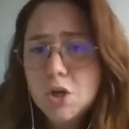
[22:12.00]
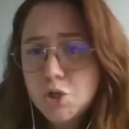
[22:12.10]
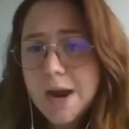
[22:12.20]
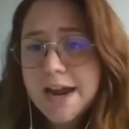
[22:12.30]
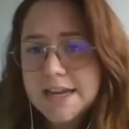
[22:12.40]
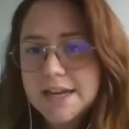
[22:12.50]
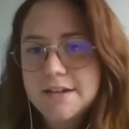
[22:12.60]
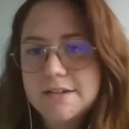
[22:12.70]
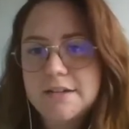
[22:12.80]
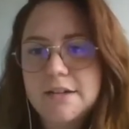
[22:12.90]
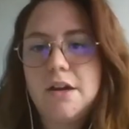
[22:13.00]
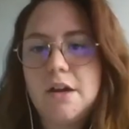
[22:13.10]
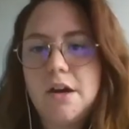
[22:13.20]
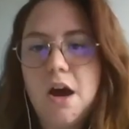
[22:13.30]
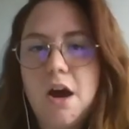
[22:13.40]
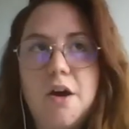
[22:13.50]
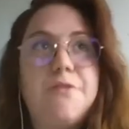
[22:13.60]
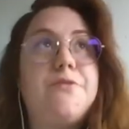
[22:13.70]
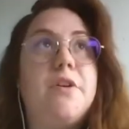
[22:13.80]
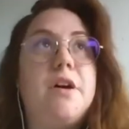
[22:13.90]
drying
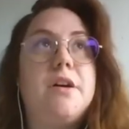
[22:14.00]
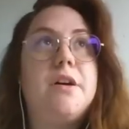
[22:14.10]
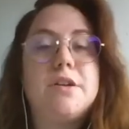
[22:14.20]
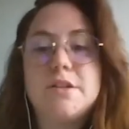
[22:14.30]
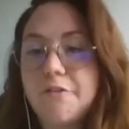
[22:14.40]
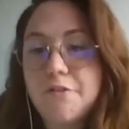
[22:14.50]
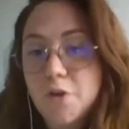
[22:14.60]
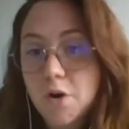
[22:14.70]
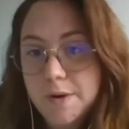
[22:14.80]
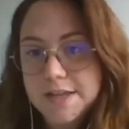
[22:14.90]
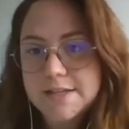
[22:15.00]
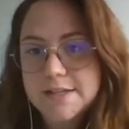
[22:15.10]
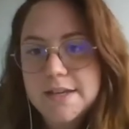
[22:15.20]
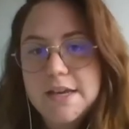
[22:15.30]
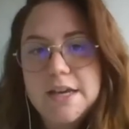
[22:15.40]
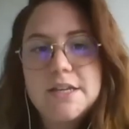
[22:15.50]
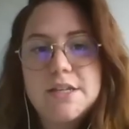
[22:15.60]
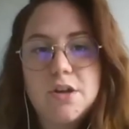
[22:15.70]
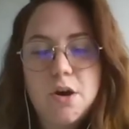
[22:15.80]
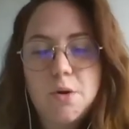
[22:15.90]
of concrete.
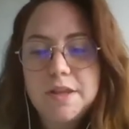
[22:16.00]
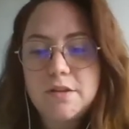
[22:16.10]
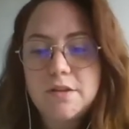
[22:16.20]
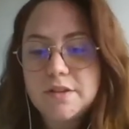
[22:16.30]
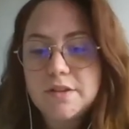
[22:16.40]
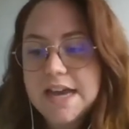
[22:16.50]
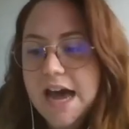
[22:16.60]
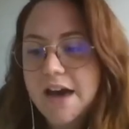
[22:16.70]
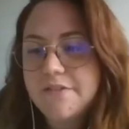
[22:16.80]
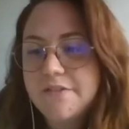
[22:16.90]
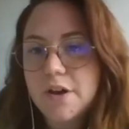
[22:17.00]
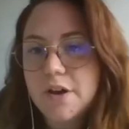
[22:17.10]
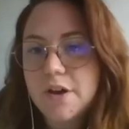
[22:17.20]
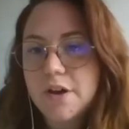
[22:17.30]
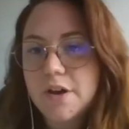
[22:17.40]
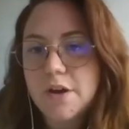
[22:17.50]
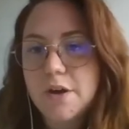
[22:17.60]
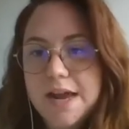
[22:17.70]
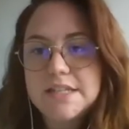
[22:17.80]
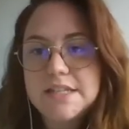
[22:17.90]
So we don't have
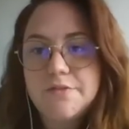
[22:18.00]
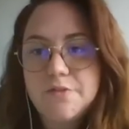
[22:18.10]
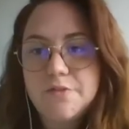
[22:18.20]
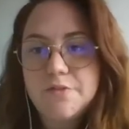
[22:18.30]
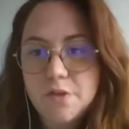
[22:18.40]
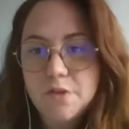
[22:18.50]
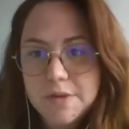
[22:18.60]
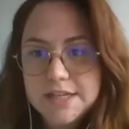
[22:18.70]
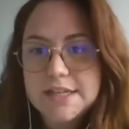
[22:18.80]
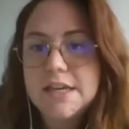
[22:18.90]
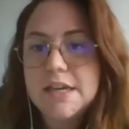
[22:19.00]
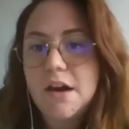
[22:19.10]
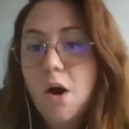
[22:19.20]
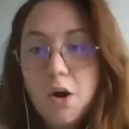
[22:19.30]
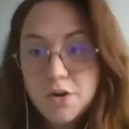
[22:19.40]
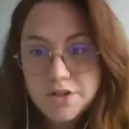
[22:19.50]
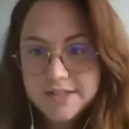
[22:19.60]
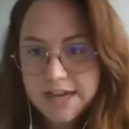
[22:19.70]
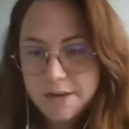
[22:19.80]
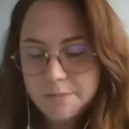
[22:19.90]
relative humidity all the
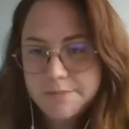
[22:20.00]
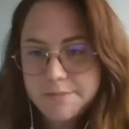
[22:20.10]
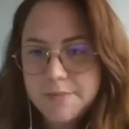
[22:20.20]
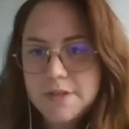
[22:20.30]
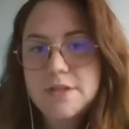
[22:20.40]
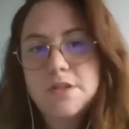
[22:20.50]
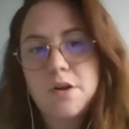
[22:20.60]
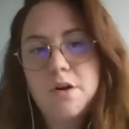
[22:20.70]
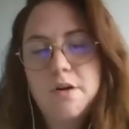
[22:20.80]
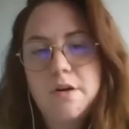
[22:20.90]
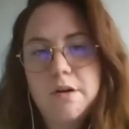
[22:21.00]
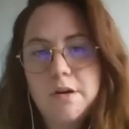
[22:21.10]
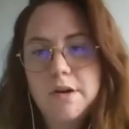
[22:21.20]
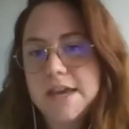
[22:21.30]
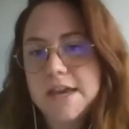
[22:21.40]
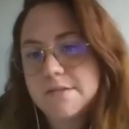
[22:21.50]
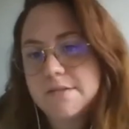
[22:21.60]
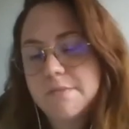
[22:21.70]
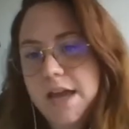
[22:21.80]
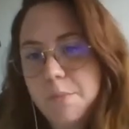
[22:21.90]
time. So yes,
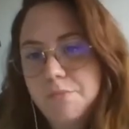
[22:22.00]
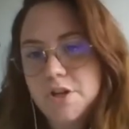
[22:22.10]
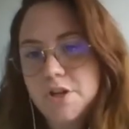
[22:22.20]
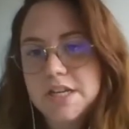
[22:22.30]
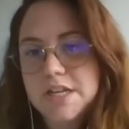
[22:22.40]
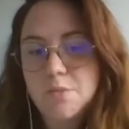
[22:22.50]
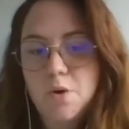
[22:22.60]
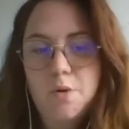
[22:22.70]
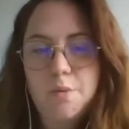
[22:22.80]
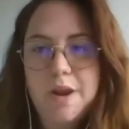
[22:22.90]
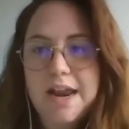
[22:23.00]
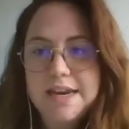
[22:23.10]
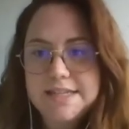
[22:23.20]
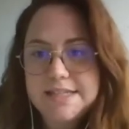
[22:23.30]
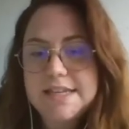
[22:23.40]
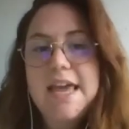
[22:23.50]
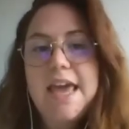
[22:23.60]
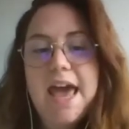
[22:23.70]
my approach is more realistic.